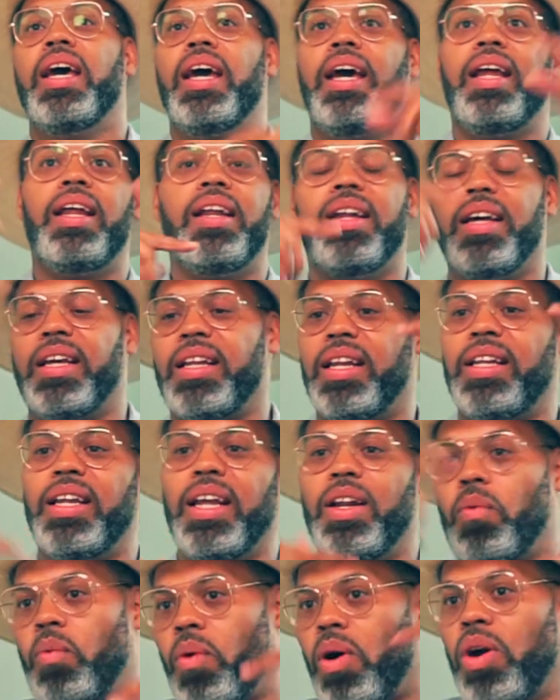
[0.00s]
and
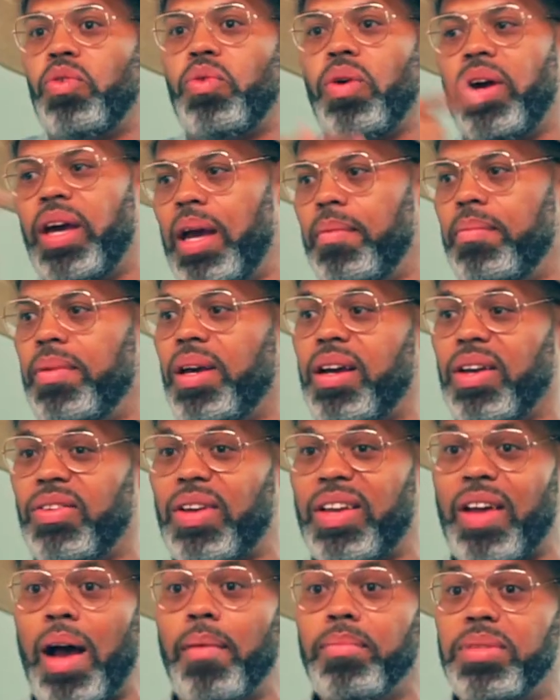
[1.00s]
then the words would hit me, because
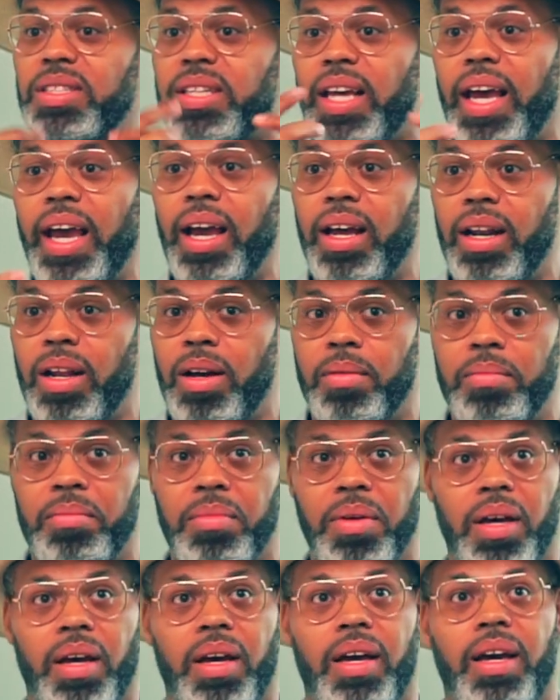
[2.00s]
as I'm saying them,
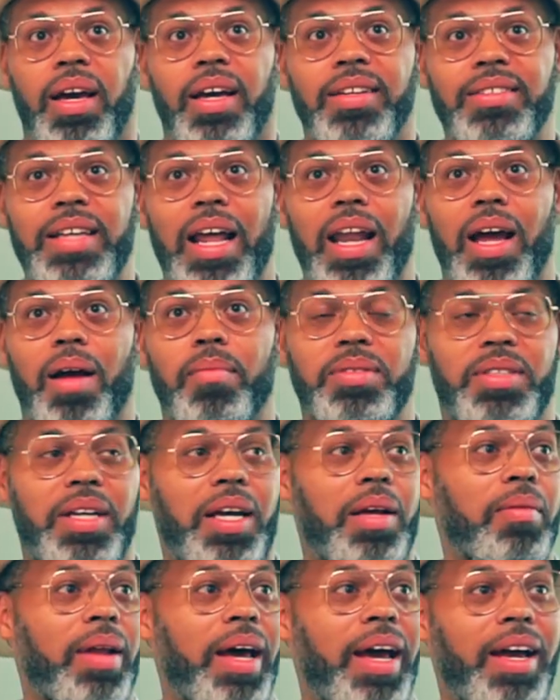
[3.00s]
it's not like I'm
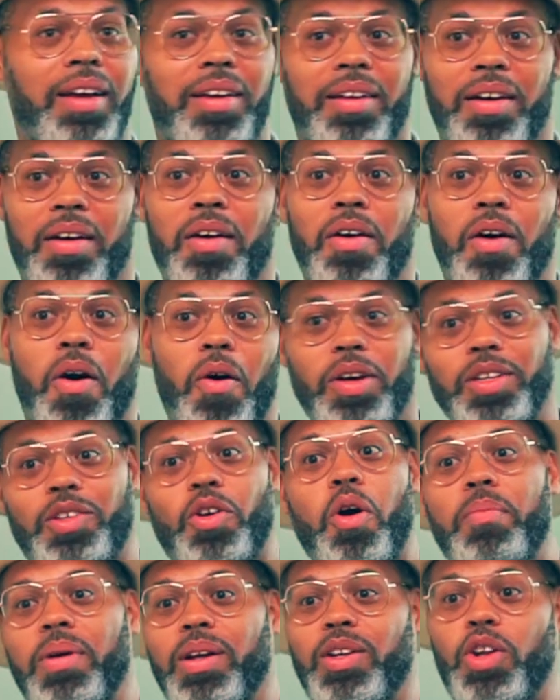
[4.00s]
saying like, oh, this is
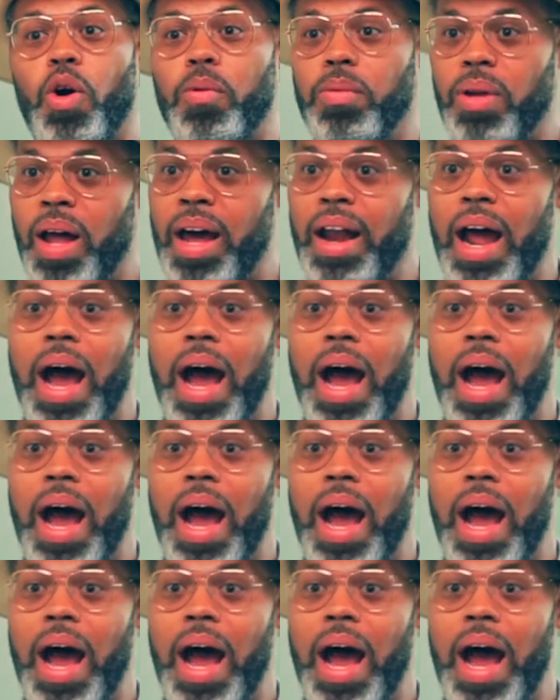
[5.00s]
gonna be a dope line.